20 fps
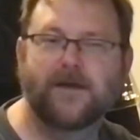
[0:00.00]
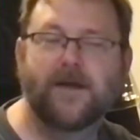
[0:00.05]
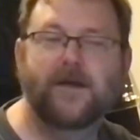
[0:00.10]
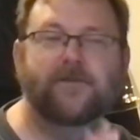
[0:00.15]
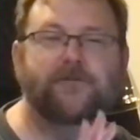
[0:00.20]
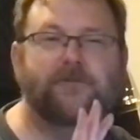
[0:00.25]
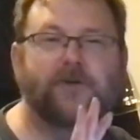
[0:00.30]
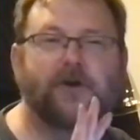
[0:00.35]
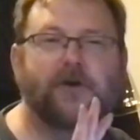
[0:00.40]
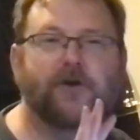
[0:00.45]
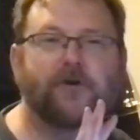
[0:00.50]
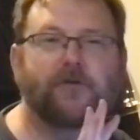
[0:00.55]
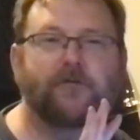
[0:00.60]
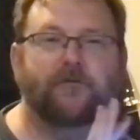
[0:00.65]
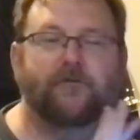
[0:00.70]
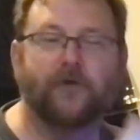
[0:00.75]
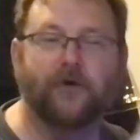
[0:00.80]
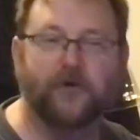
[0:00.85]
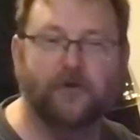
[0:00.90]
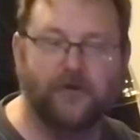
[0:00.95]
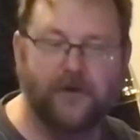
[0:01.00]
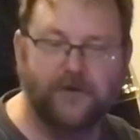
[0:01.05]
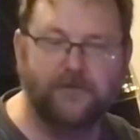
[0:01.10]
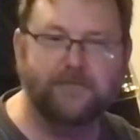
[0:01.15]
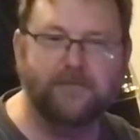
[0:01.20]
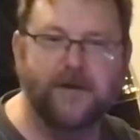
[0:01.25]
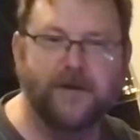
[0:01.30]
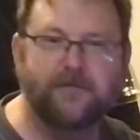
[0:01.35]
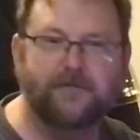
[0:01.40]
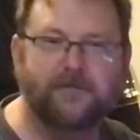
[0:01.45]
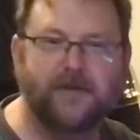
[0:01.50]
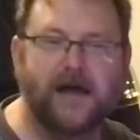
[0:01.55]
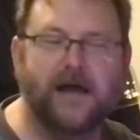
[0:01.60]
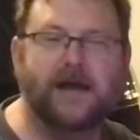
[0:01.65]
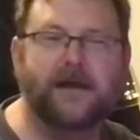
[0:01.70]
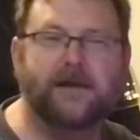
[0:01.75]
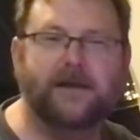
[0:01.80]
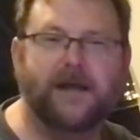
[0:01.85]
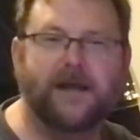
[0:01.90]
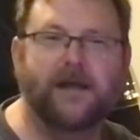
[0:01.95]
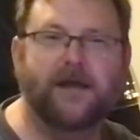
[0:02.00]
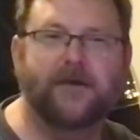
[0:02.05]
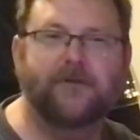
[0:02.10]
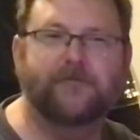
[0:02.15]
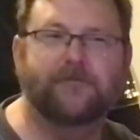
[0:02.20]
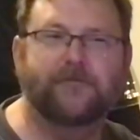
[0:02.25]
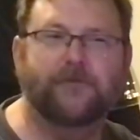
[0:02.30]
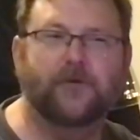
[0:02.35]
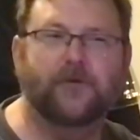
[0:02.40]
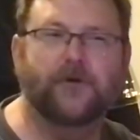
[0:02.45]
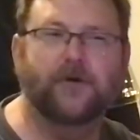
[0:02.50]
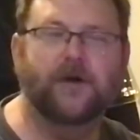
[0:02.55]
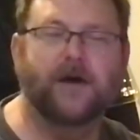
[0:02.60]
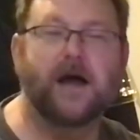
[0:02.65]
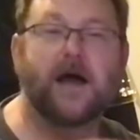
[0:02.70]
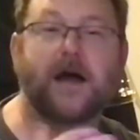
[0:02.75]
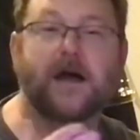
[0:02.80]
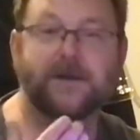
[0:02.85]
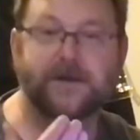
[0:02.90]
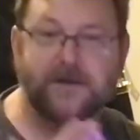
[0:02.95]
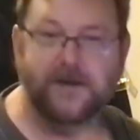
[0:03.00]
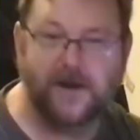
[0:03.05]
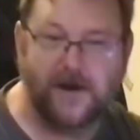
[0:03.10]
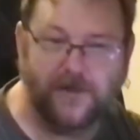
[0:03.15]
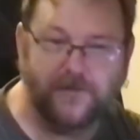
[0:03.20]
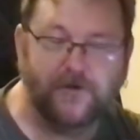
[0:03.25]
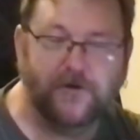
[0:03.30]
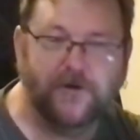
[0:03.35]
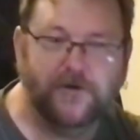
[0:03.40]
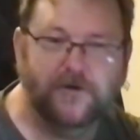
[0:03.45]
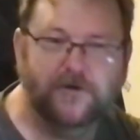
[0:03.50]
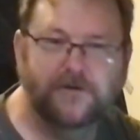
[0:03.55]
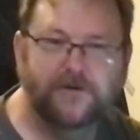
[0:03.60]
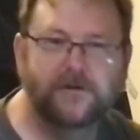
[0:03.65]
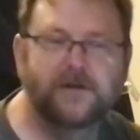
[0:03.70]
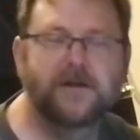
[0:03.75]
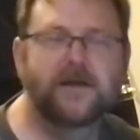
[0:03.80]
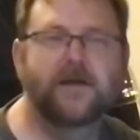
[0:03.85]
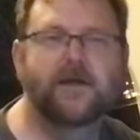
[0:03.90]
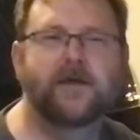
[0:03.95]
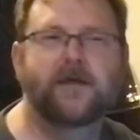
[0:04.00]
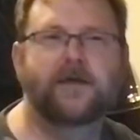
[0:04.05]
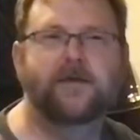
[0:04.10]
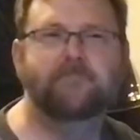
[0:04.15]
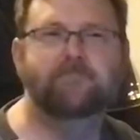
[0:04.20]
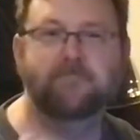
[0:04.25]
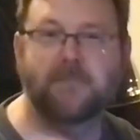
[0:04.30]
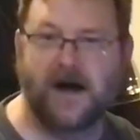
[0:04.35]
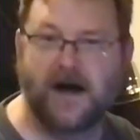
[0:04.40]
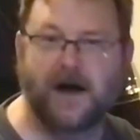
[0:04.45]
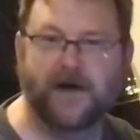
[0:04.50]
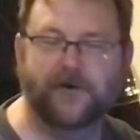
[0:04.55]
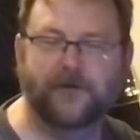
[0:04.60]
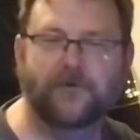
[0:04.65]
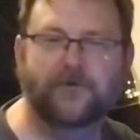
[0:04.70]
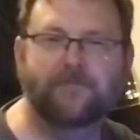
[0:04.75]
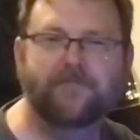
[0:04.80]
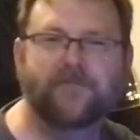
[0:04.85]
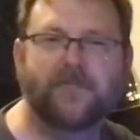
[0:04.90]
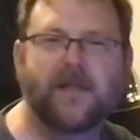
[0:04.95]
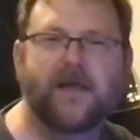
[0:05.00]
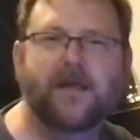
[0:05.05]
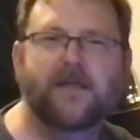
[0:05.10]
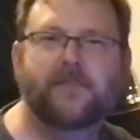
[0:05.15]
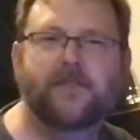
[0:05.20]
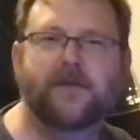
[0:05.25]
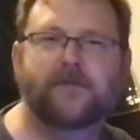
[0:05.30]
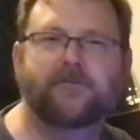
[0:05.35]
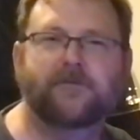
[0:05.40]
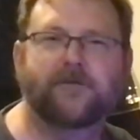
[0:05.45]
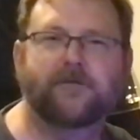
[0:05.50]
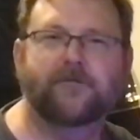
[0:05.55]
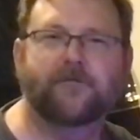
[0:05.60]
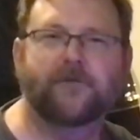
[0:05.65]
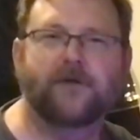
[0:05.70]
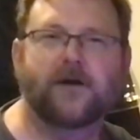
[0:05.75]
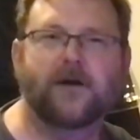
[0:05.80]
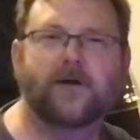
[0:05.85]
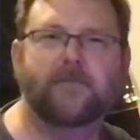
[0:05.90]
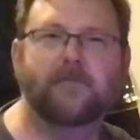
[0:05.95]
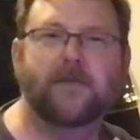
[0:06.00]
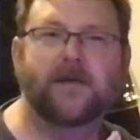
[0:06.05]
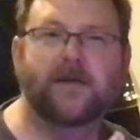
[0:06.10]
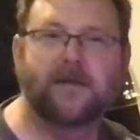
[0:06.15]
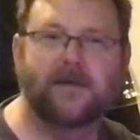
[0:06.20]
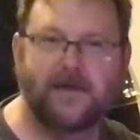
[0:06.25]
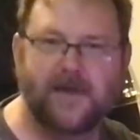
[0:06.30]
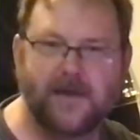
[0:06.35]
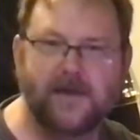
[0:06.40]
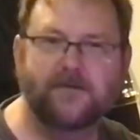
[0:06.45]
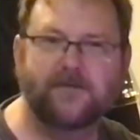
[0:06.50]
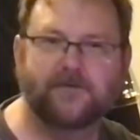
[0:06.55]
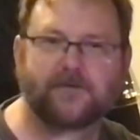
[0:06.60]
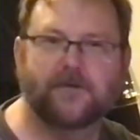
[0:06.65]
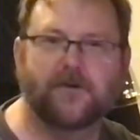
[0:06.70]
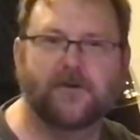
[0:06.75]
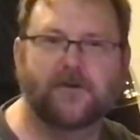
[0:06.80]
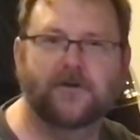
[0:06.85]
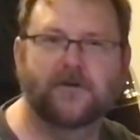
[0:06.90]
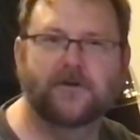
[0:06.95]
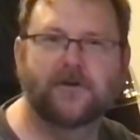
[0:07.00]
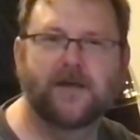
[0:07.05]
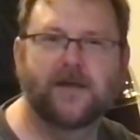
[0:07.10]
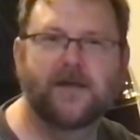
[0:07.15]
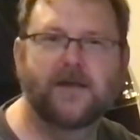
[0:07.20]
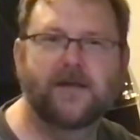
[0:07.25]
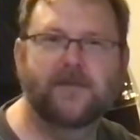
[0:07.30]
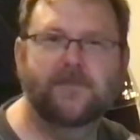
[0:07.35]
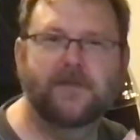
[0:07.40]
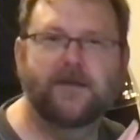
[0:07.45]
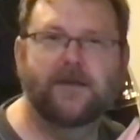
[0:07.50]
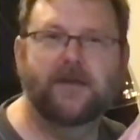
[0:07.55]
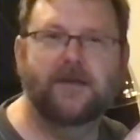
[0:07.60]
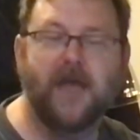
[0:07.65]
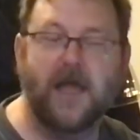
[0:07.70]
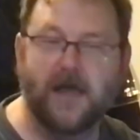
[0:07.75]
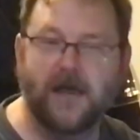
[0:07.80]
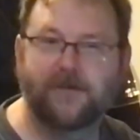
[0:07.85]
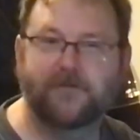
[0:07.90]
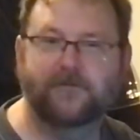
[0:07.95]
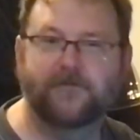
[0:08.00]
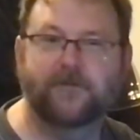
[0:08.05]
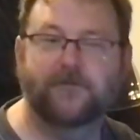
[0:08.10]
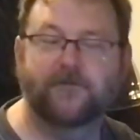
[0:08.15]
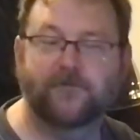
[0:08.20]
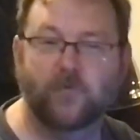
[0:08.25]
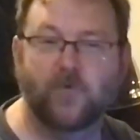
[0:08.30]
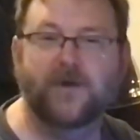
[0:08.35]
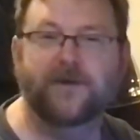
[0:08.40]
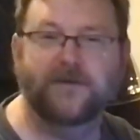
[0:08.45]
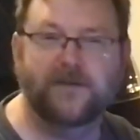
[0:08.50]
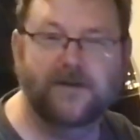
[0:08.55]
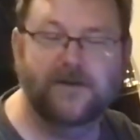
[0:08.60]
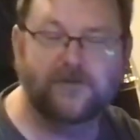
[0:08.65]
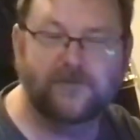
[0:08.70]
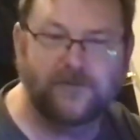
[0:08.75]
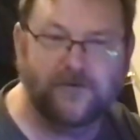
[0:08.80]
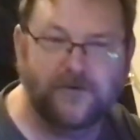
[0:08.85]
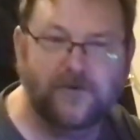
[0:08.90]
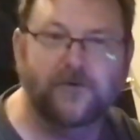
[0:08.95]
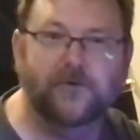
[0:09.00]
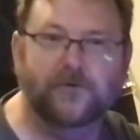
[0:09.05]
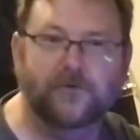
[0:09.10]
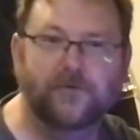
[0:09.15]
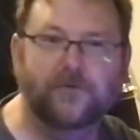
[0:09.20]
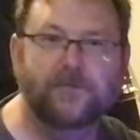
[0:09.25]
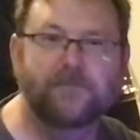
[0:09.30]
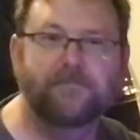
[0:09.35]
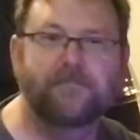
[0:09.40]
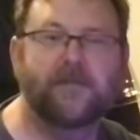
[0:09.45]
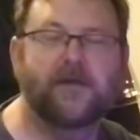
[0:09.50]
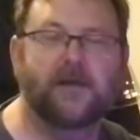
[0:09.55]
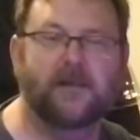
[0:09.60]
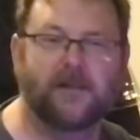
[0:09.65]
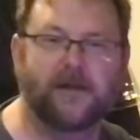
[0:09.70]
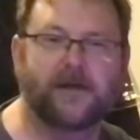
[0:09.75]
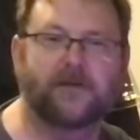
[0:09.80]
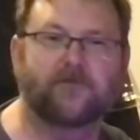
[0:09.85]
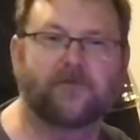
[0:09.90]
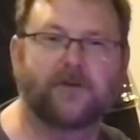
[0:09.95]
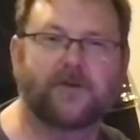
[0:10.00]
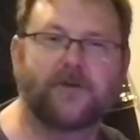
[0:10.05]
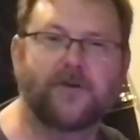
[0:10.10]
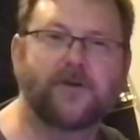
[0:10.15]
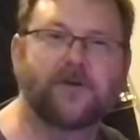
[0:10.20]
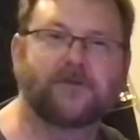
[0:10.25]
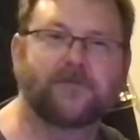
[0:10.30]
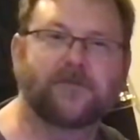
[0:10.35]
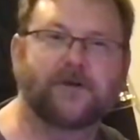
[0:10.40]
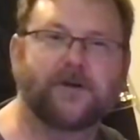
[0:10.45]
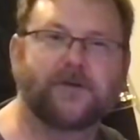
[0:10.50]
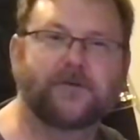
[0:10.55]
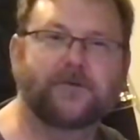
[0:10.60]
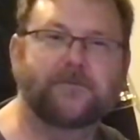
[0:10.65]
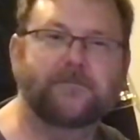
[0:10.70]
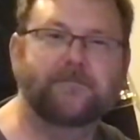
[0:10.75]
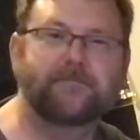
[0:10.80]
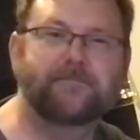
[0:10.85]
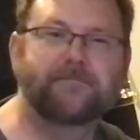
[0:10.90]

So for Christmas, I had asked for another model. This is from Kingsong, the S22 electric unicycle.